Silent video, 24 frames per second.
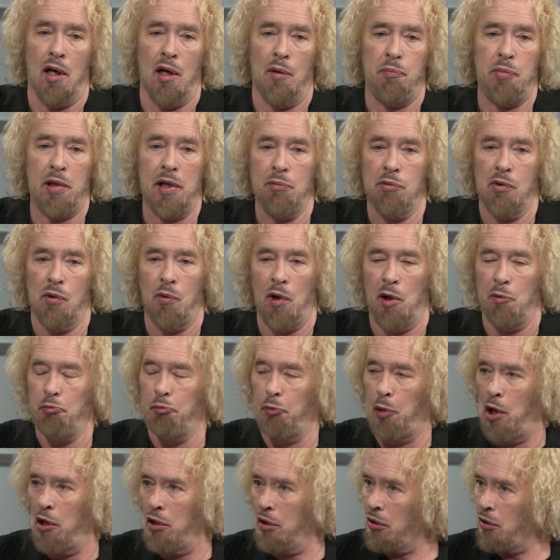People went
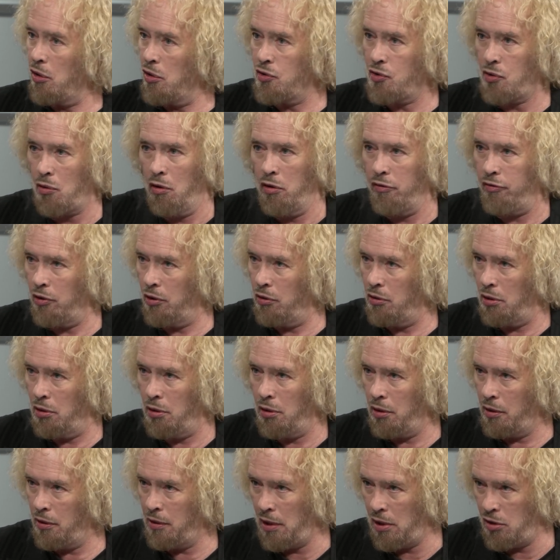bonkers over
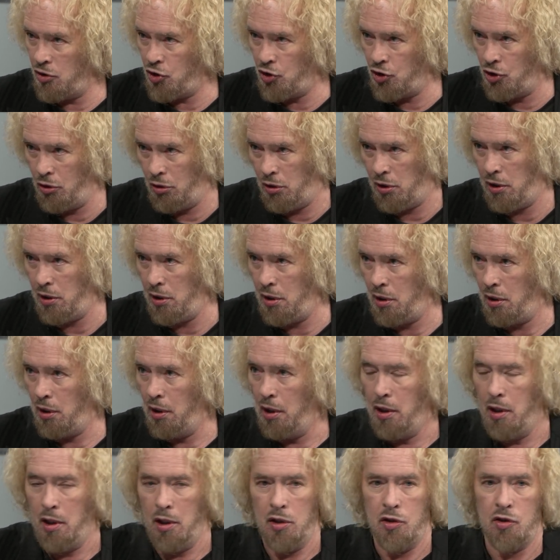her. They should.
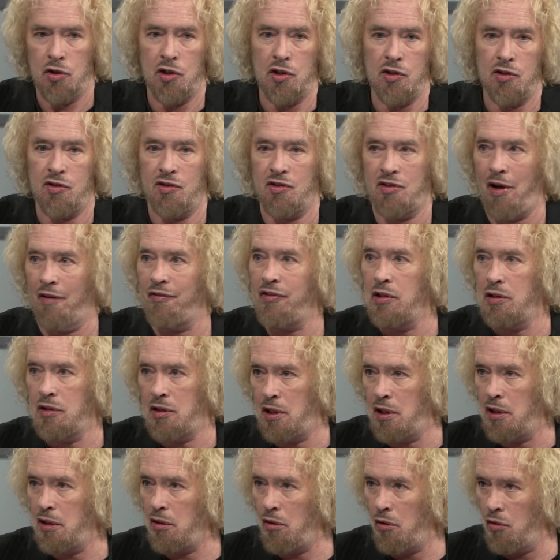She's
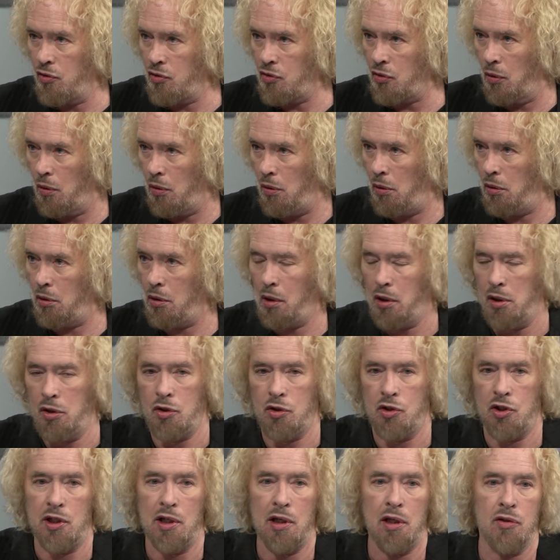17 years old.
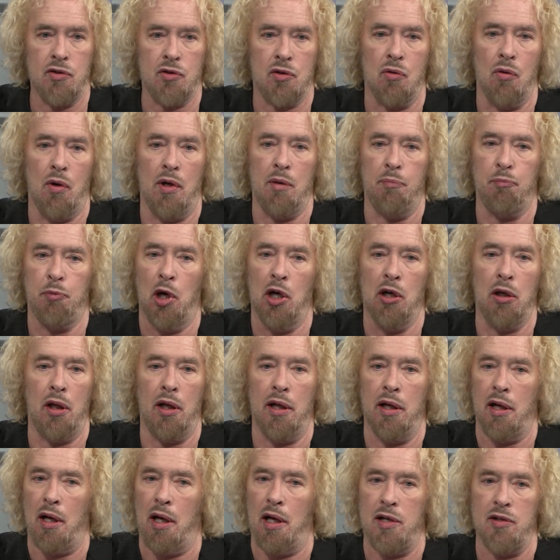She is going, Paula
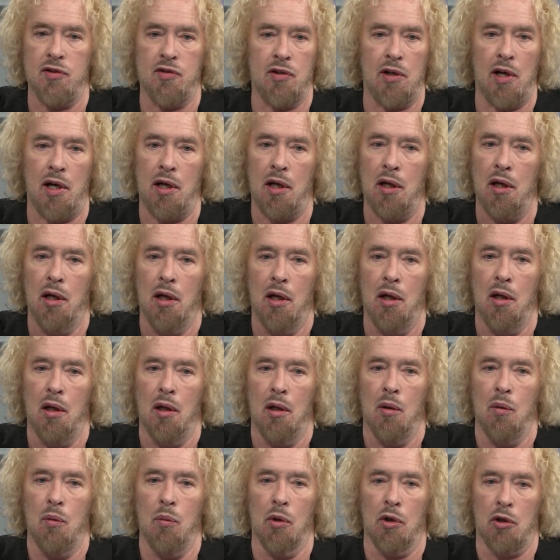and I say,
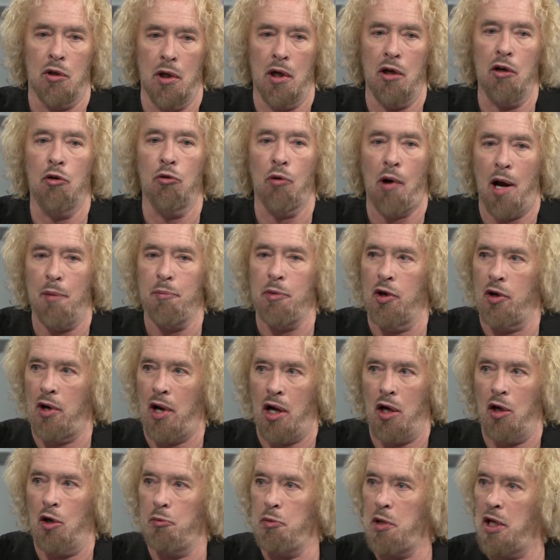we're going to grab her
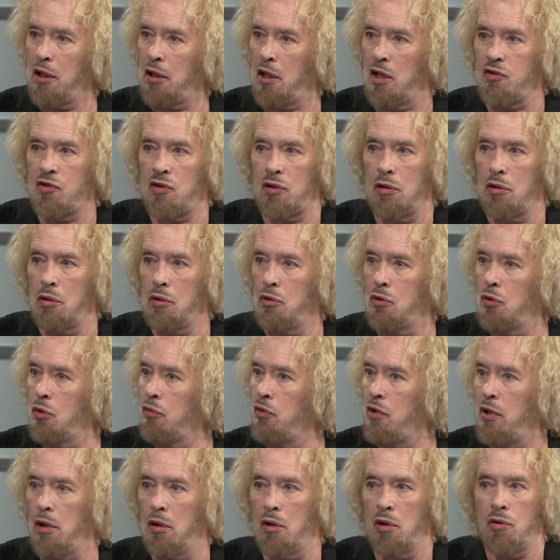now because in 2
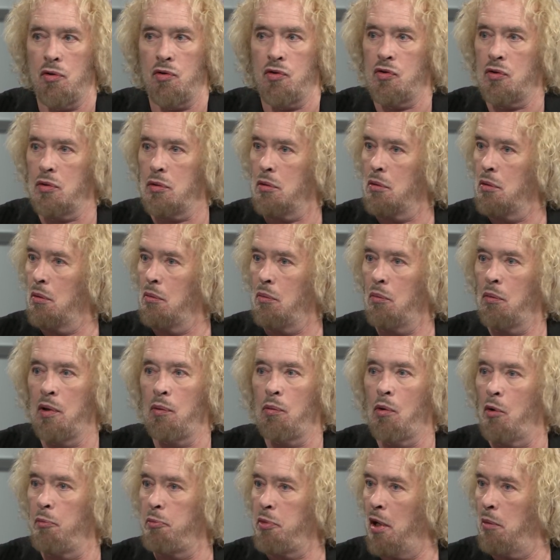years, we
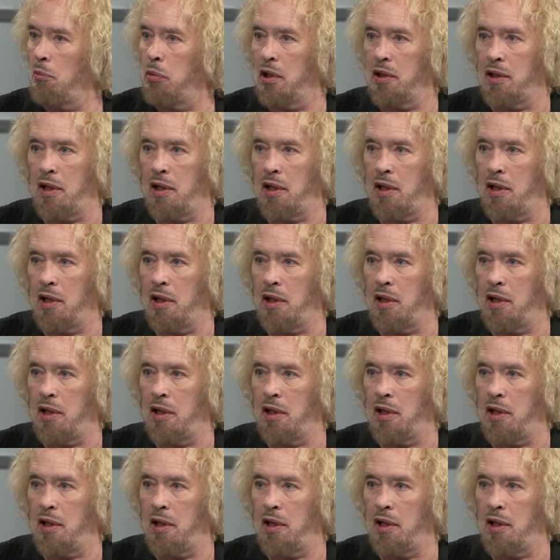won't be able to